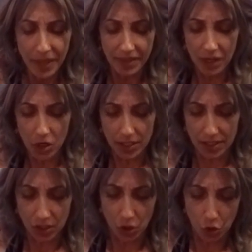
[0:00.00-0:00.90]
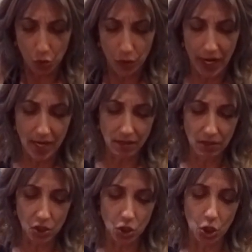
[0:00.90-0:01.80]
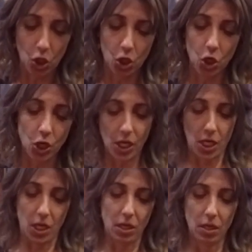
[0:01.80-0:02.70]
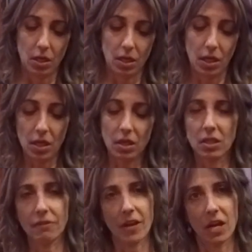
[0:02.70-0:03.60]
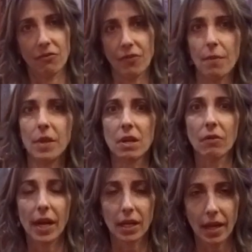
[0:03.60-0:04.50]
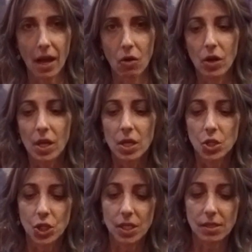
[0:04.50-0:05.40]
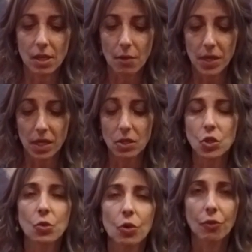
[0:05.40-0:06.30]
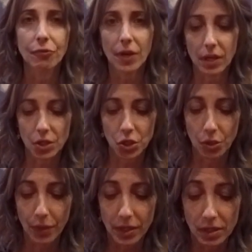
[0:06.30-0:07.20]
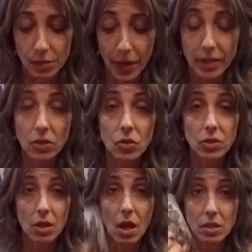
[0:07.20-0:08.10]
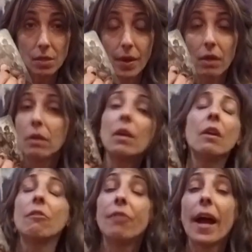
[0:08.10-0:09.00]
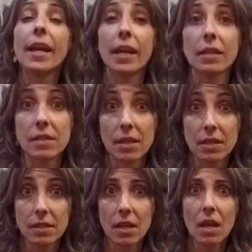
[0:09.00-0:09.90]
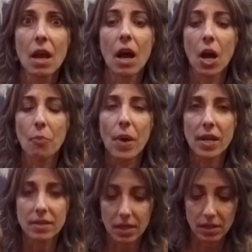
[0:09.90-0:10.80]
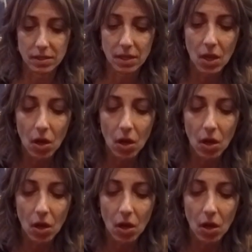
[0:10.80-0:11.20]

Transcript: there is this great security in the Divine Feminine right now. She is coming into her financial abundance. Pentacles talks about finances, abundance.